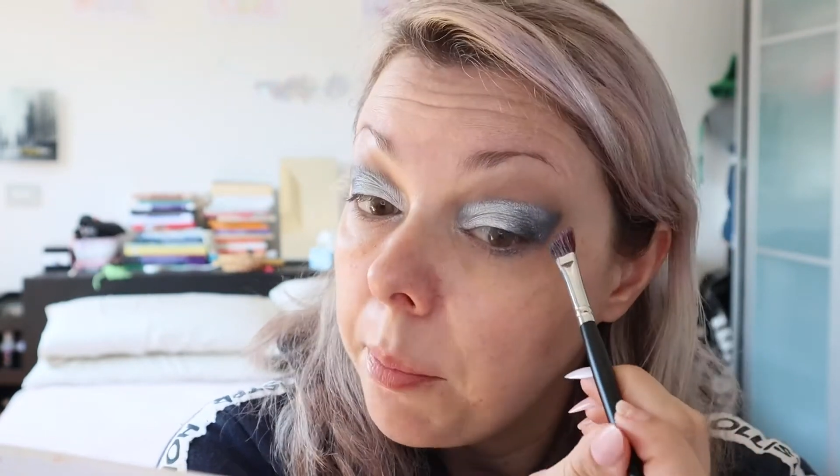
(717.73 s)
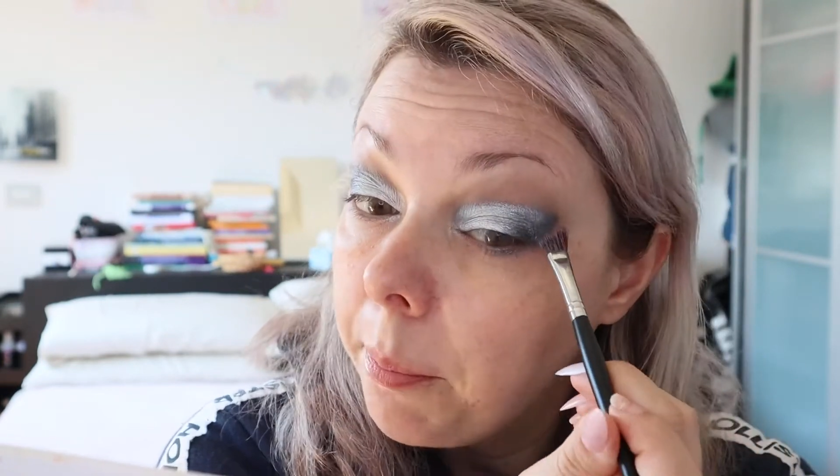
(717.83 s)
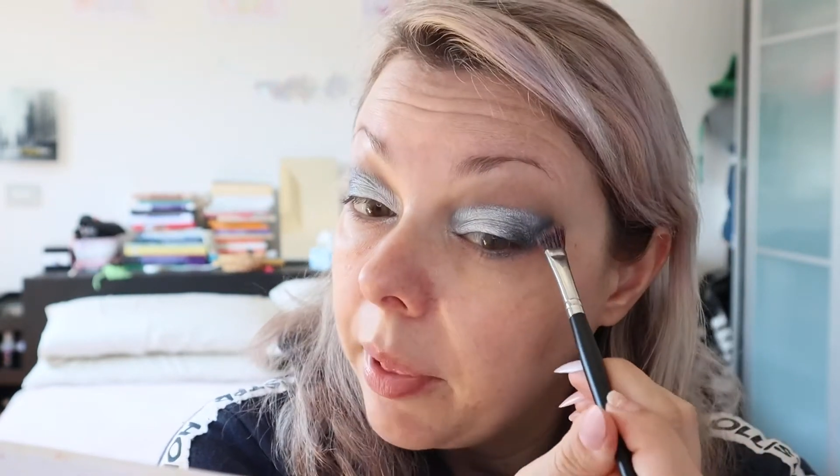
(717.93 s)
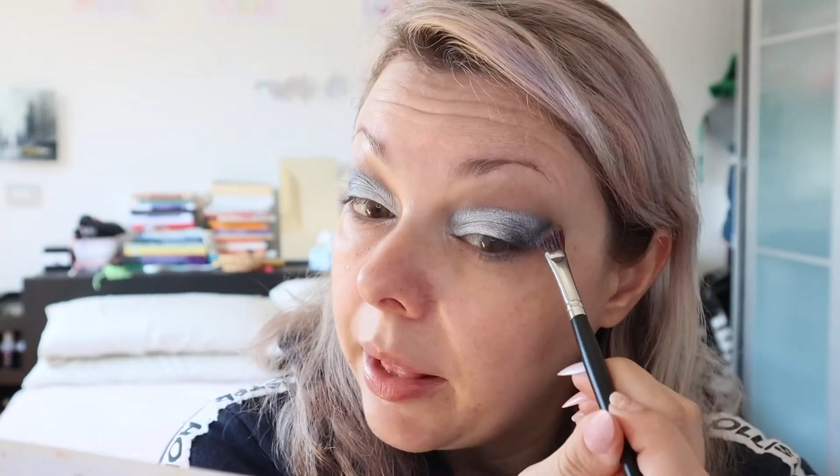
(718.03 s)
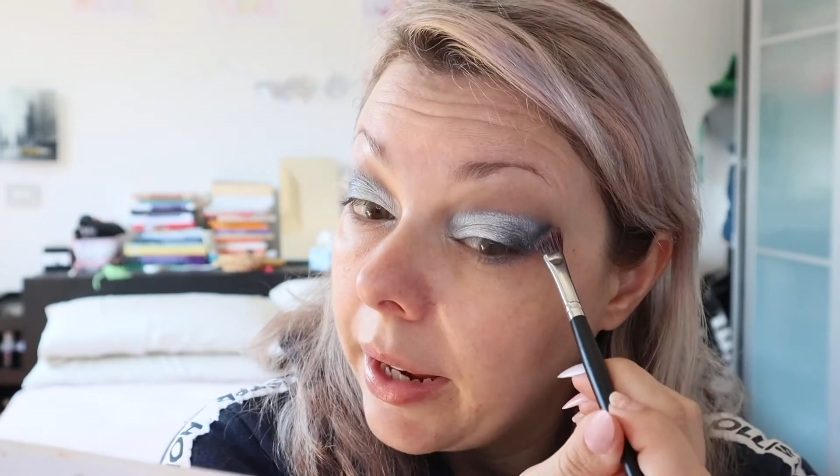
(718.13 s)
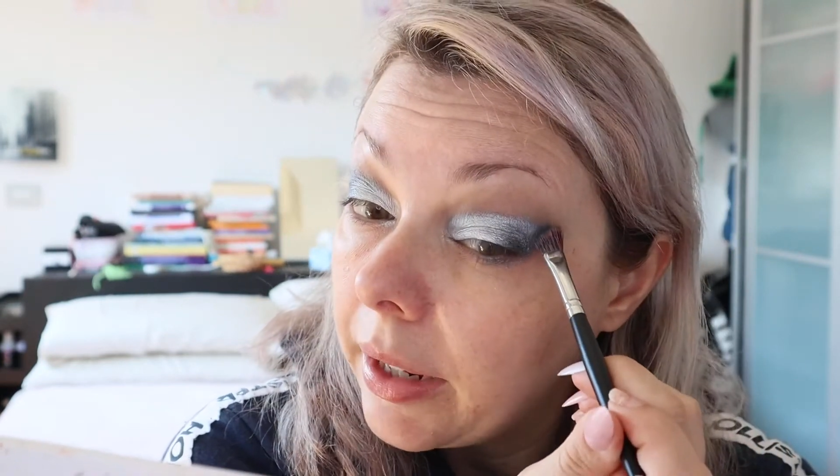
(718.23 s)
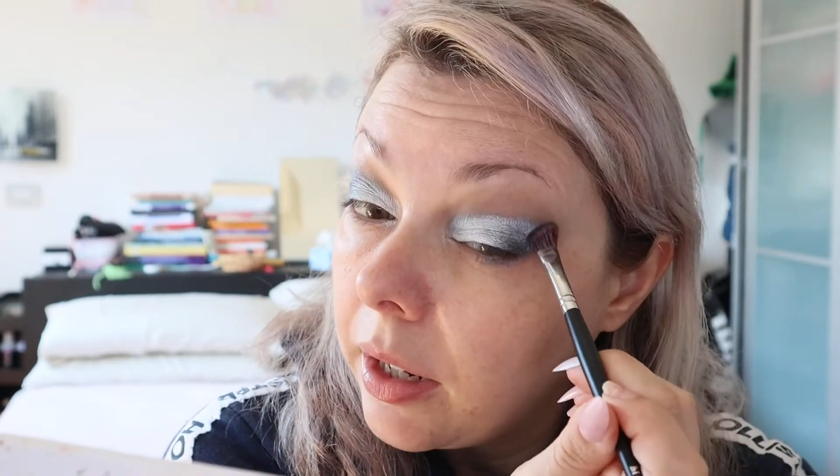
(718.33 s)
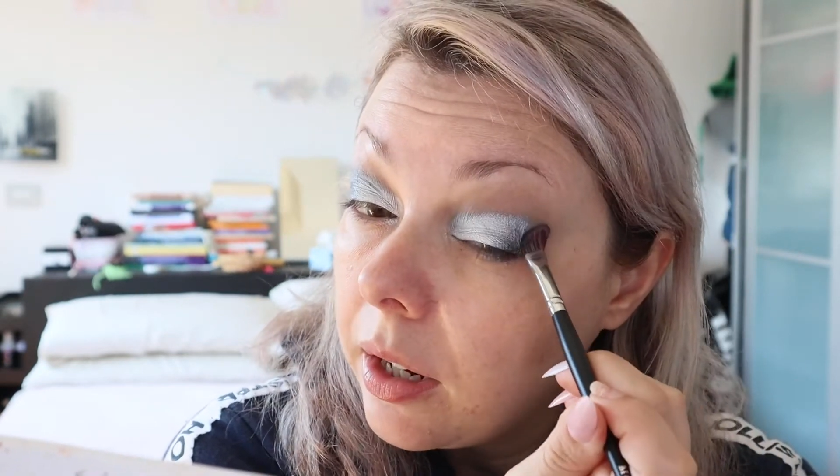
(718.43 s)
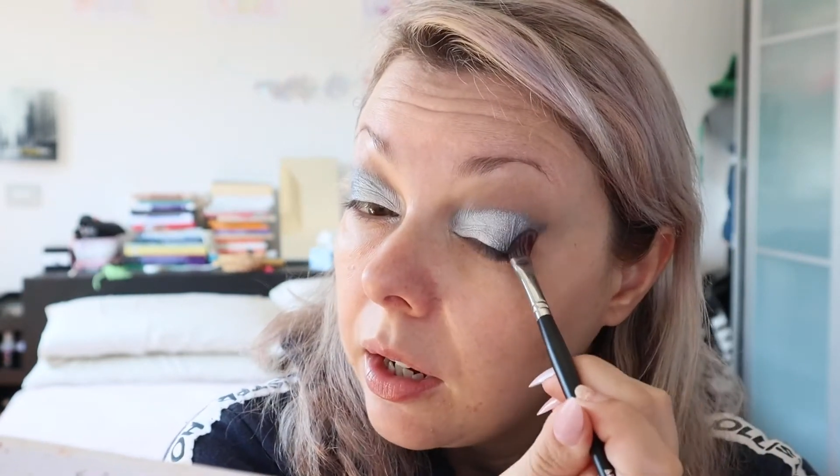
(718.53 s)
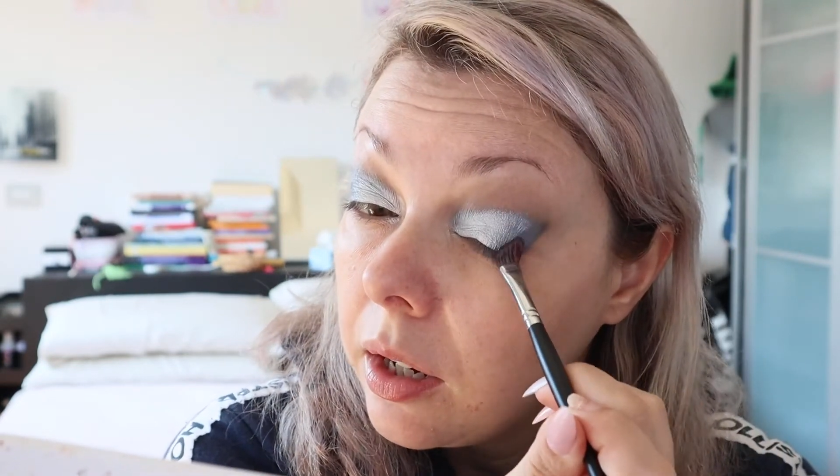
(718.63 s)

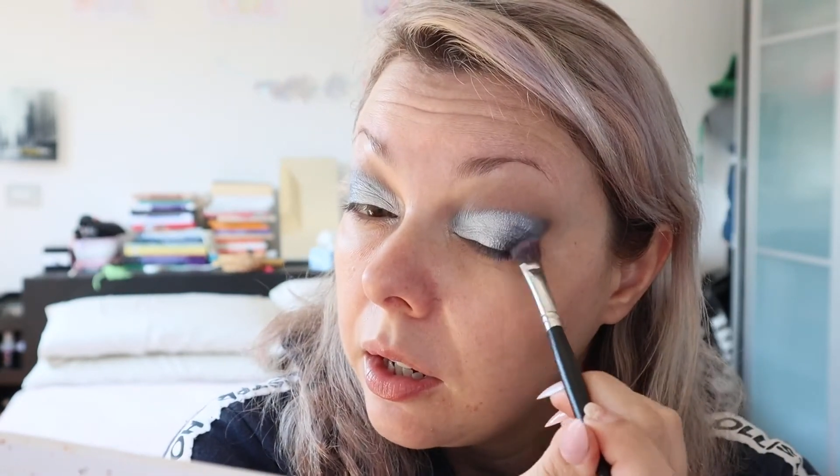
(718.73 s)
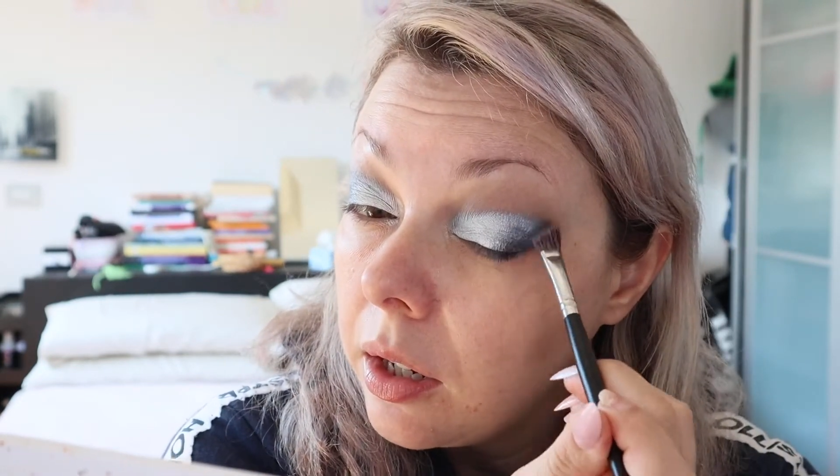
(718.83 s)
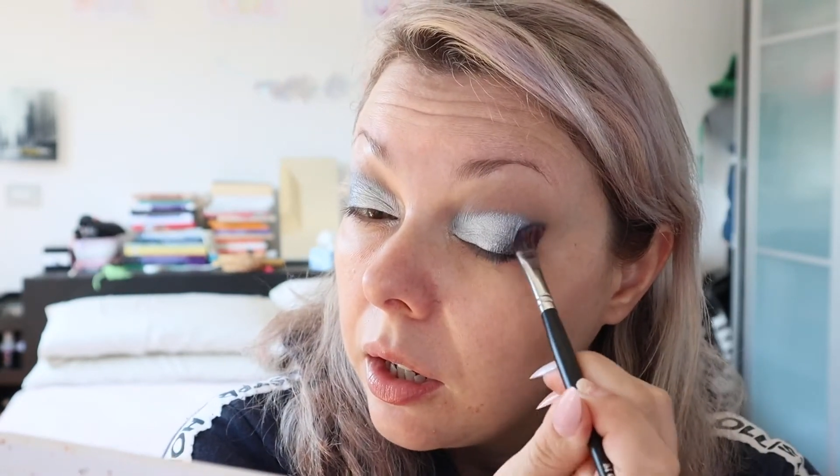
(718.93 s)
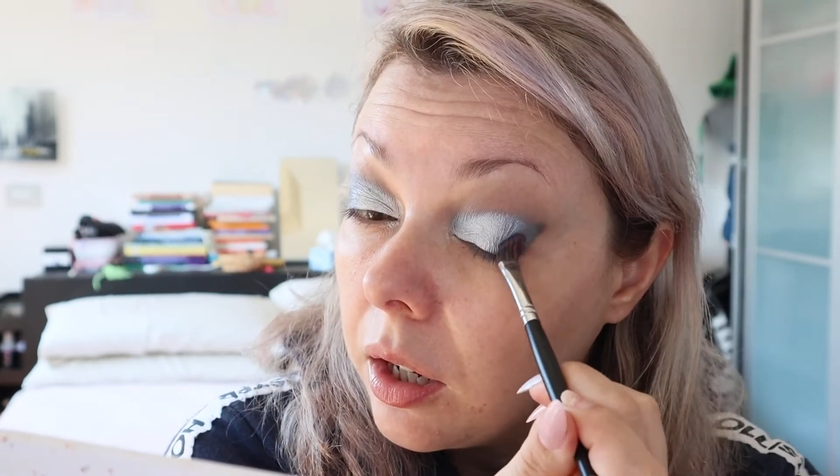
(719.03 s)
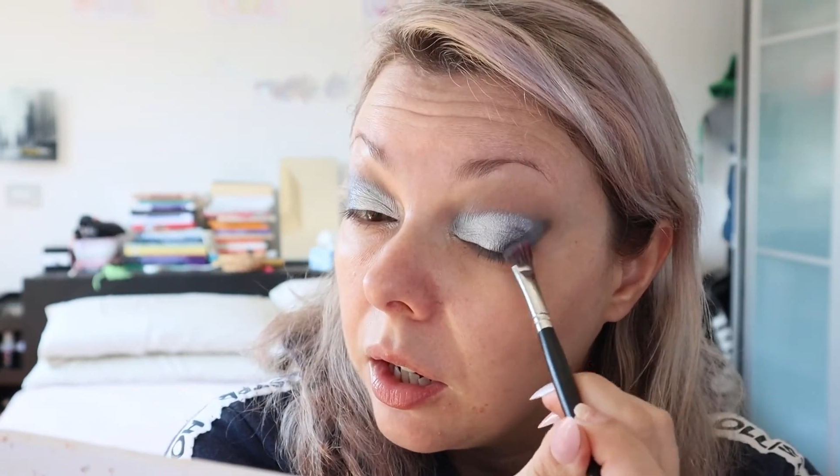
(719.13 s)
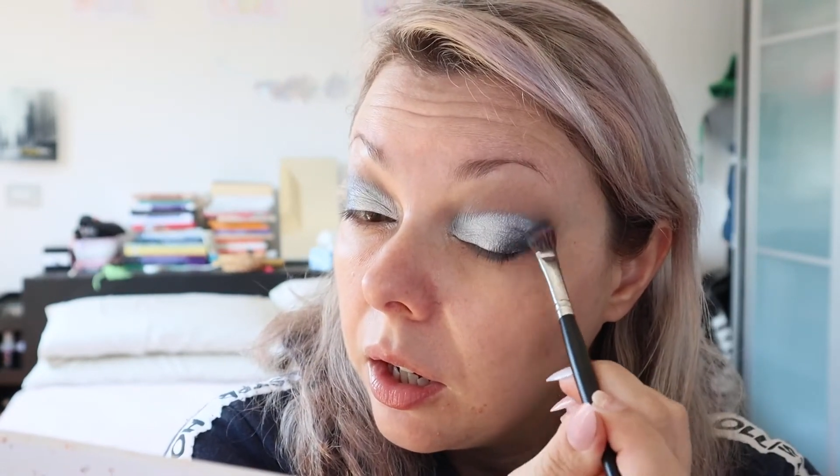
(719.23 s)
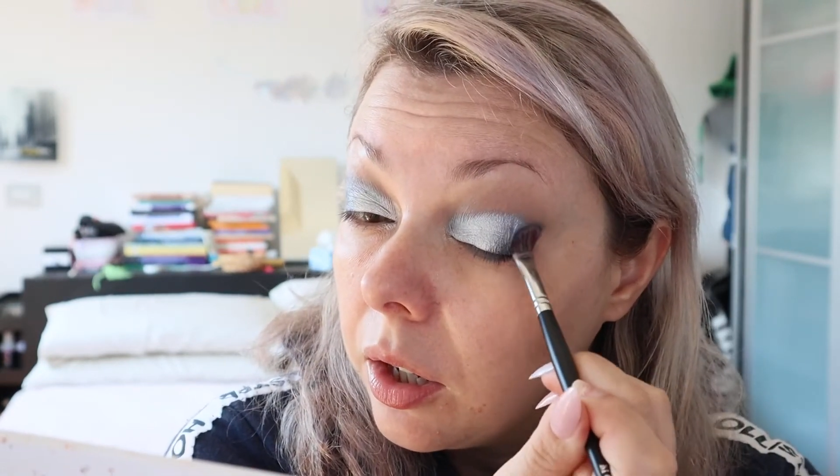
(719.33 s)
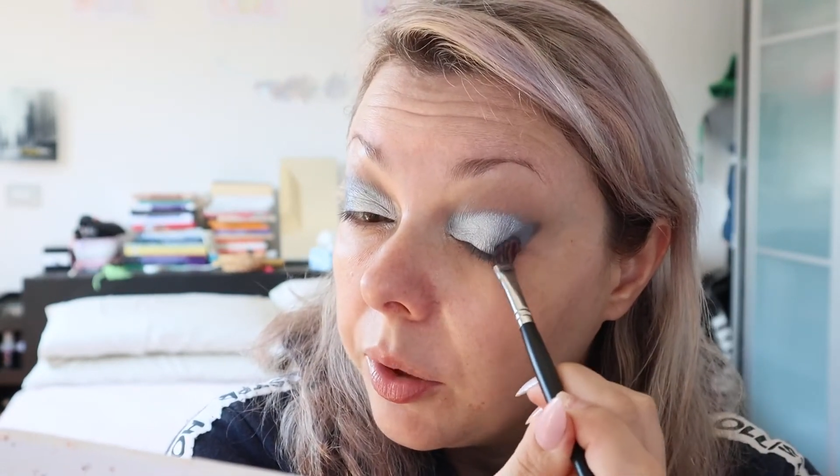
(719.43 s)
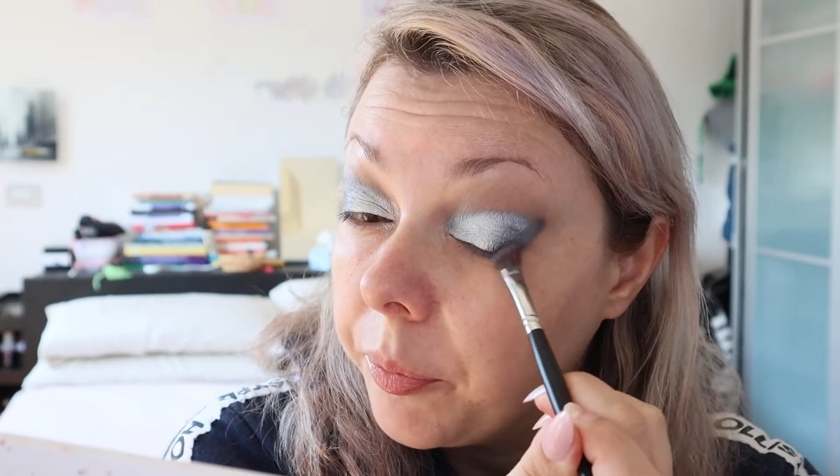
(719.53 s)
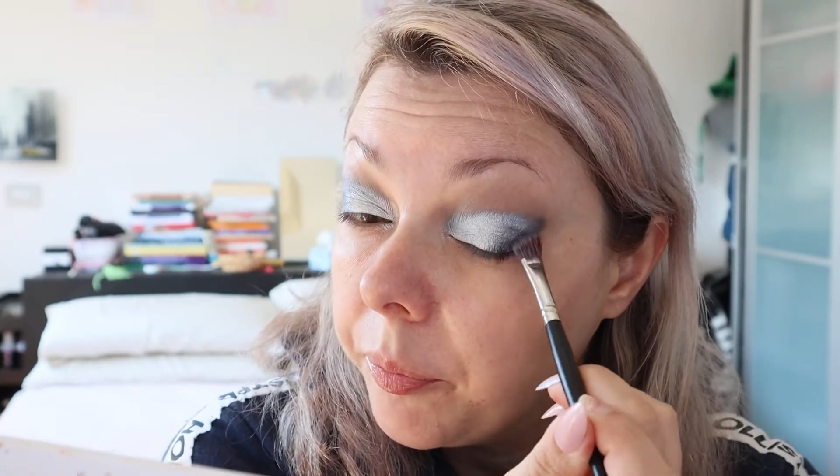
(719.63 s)
black a